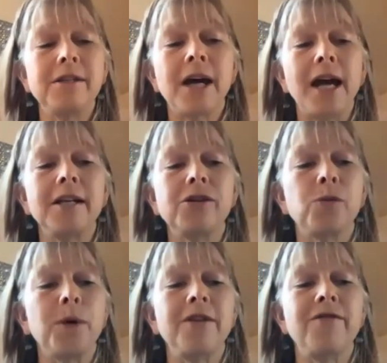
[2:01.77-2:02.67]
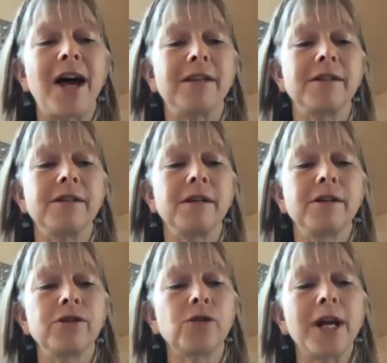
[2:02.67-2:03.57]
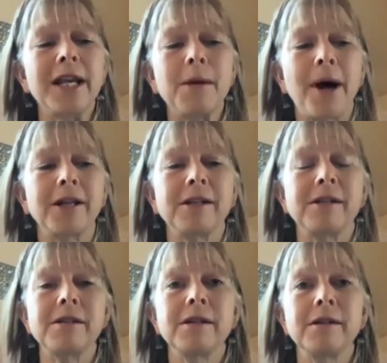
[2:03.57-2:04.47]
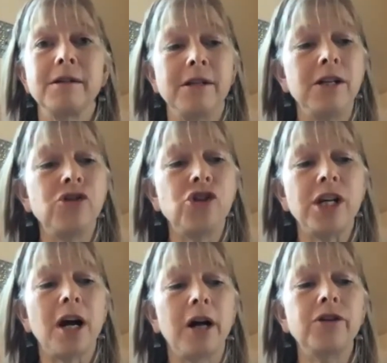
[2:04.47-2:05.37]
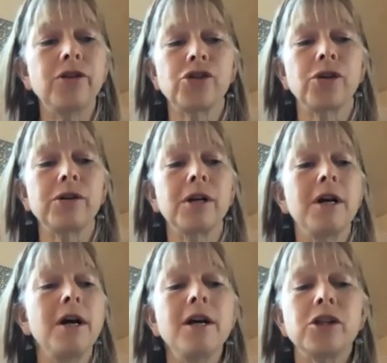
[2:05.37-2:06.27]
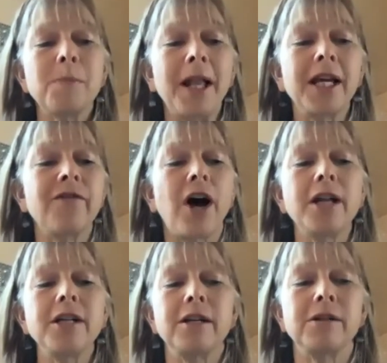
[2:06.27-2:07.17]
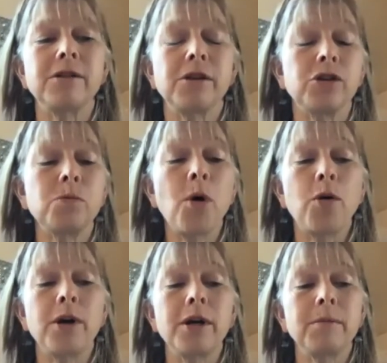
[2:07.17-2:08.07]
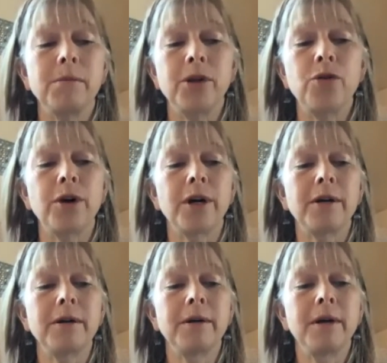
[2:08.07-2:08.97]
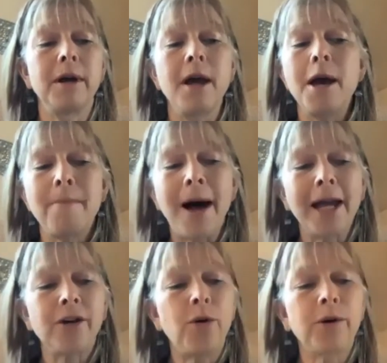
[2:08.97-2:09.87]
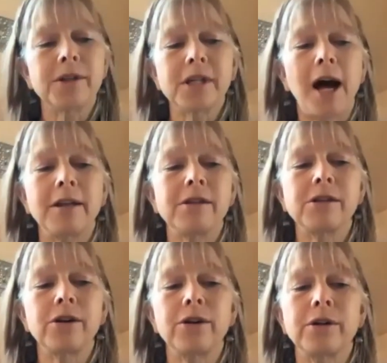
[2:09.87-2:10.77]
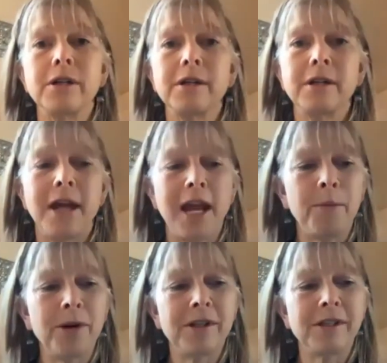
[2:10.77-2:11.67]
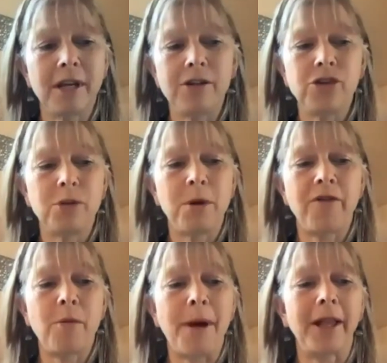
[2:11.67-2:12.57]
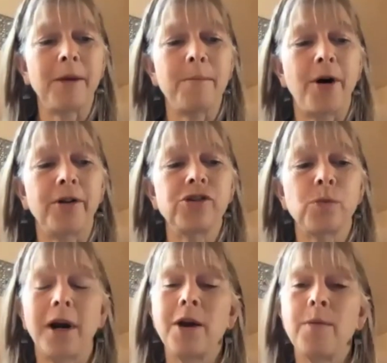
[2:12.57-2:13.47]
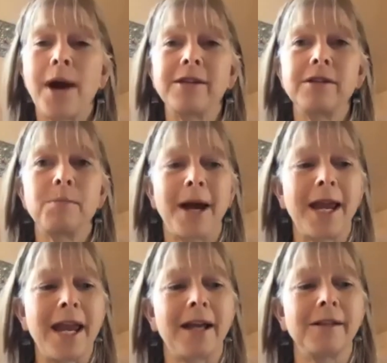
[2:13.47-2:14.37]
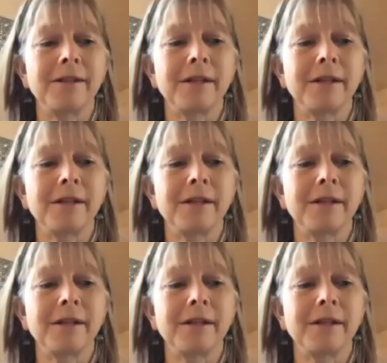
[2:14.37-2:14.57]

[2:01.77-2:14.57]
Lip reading: tight tweed vest, straining buttons, dingy undershirt, smelling of onions, smoke, manure. My coarse cotton skirt, apron cinched above a belly bulge where I rest my hands.